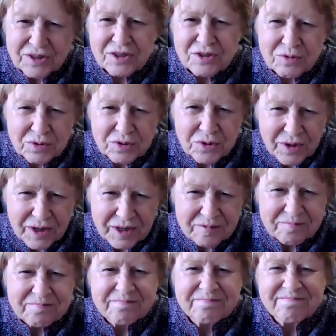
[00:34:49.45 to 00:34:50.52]
This was great.
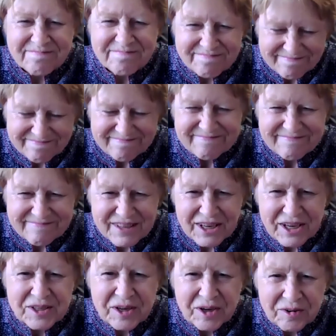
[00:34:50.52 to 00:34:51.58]

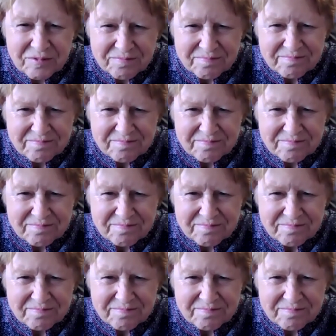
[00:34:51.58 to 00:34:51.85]
Take care.